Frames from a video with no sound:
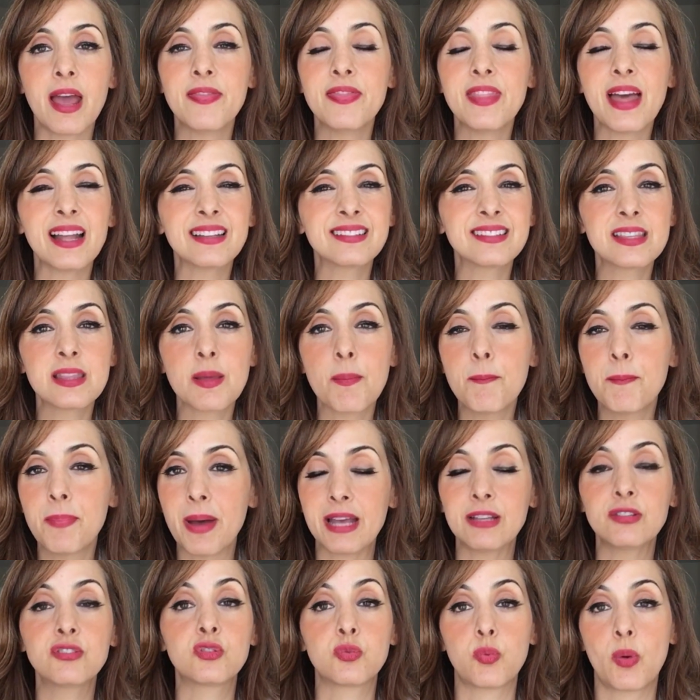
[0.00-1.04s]
And that's the
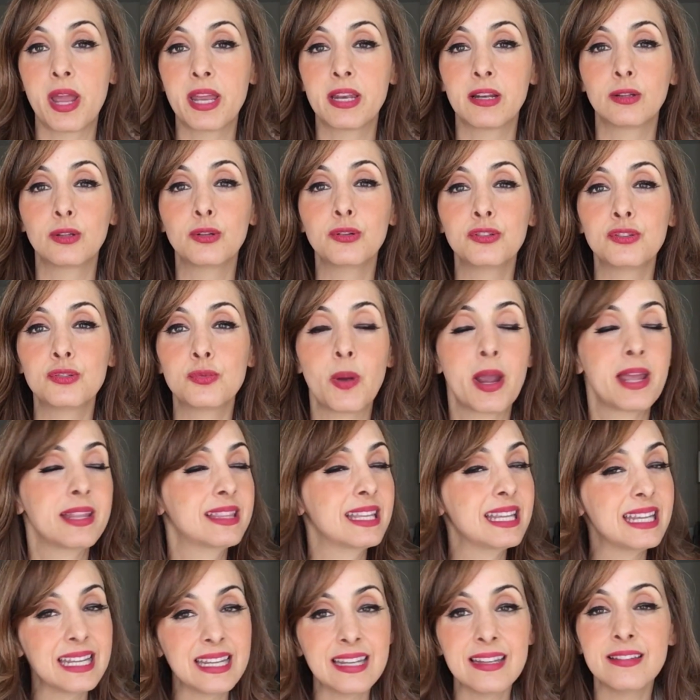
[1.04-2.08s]
best way to lose
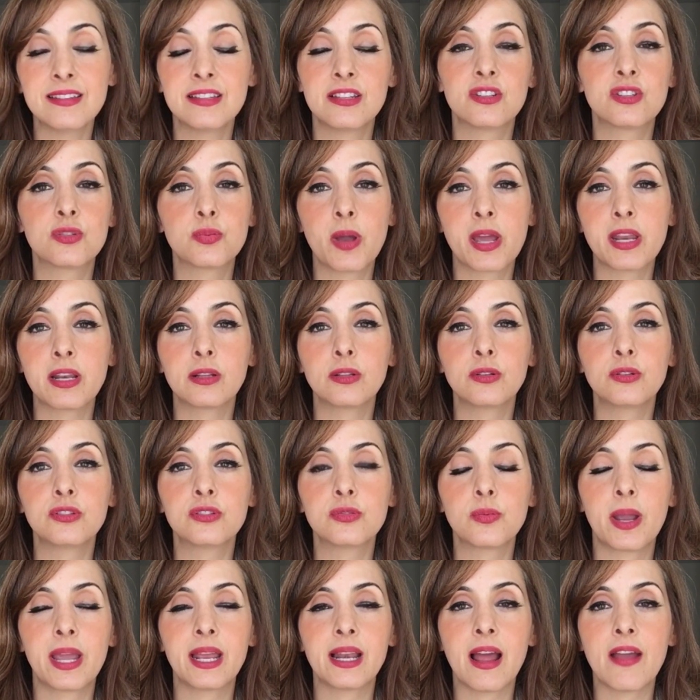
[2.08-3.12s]
weight, the easiest way to
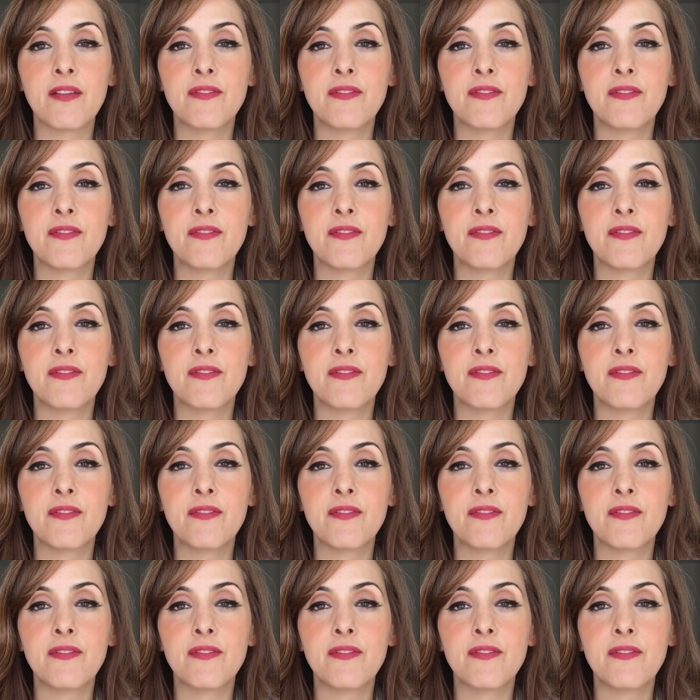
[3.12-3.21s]
lose weight.